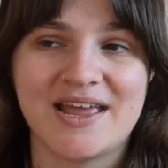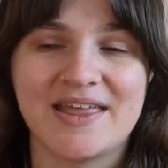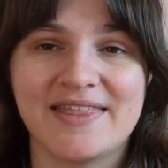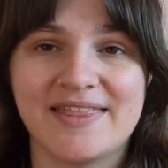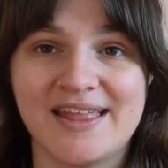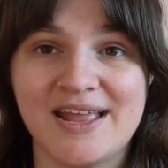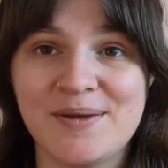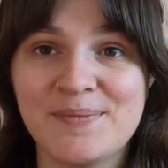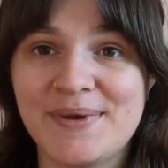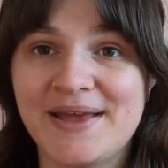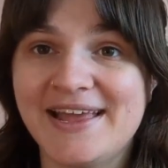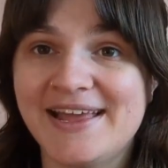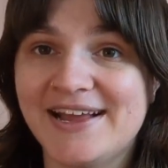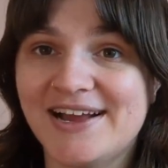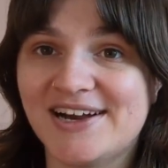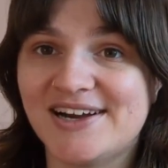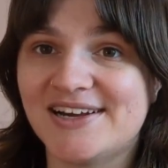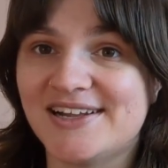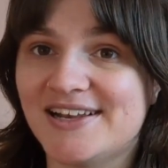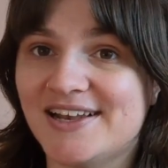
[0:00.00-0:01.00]
They
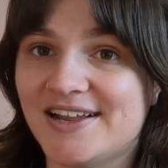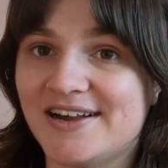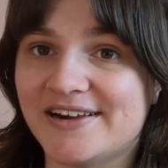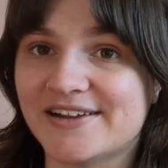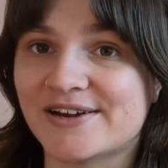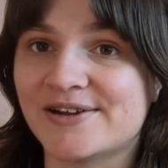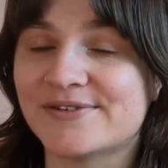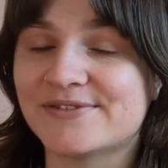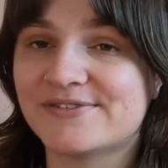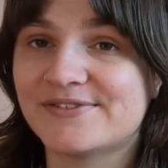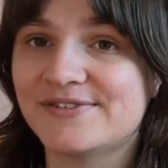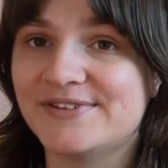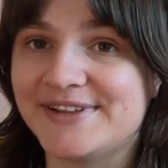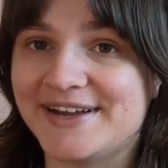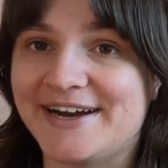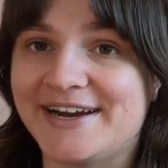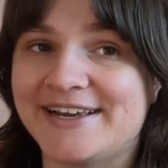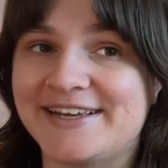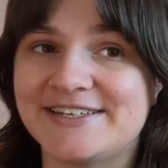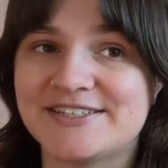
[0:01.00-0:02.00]
make a lot of
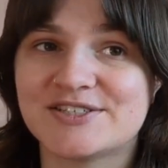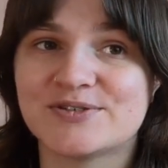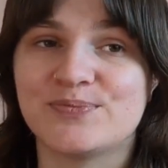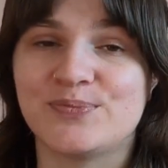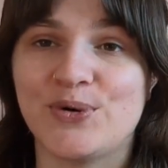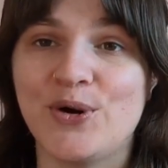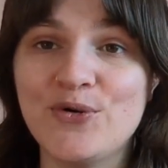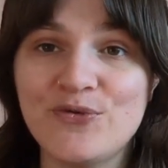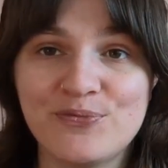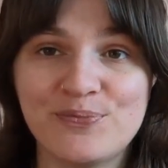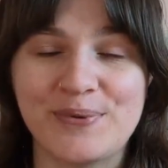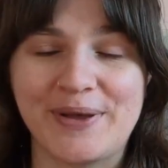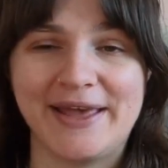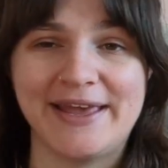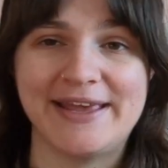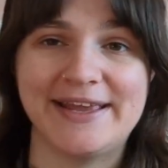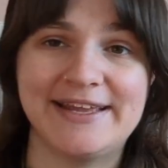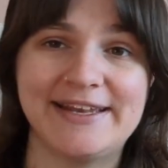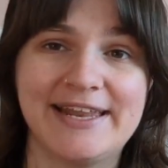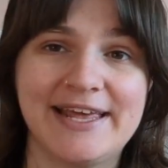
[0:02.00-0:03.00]
nice, both
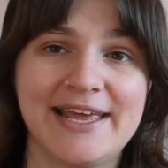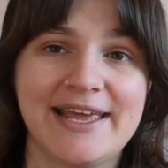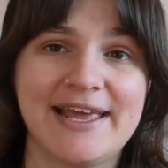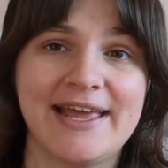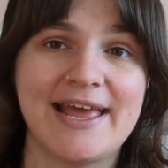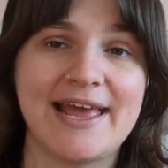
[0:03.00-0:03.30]
paid